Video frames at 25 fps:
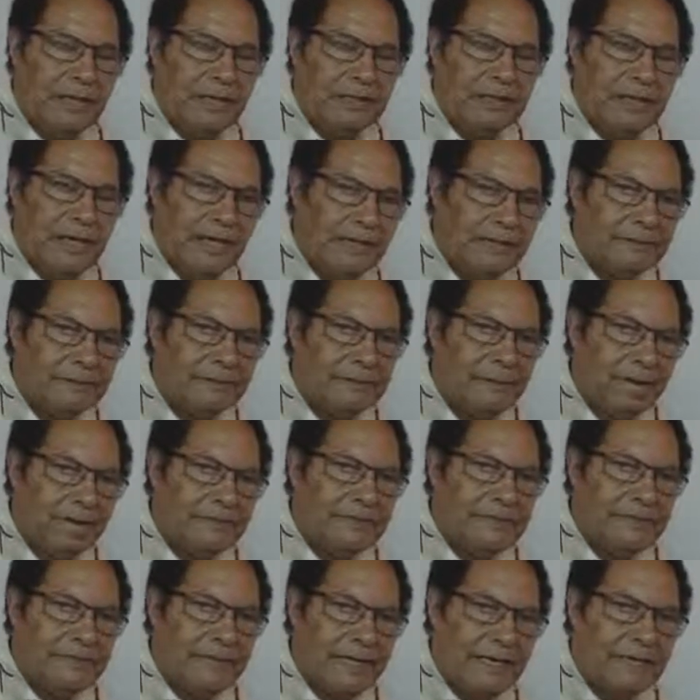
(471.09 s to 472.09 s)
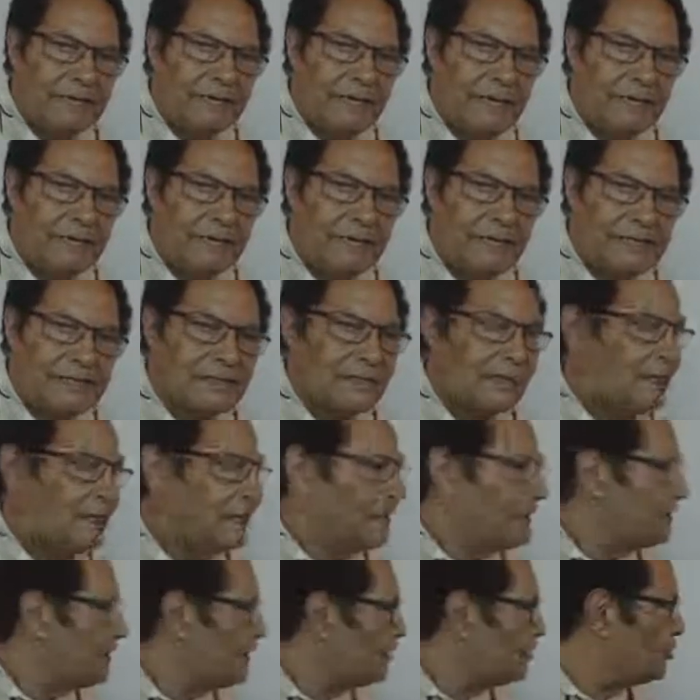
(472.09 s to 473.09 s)
in the head box area and the
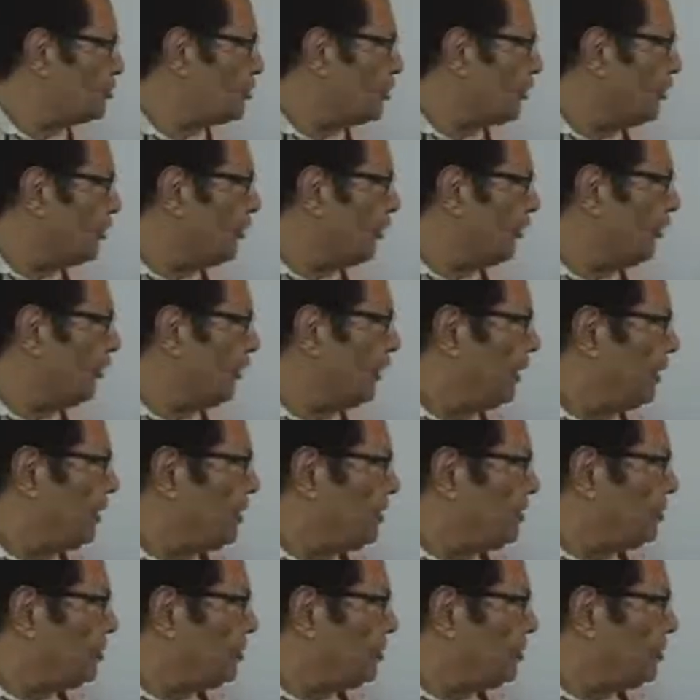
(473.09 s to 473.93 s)
slice and so on.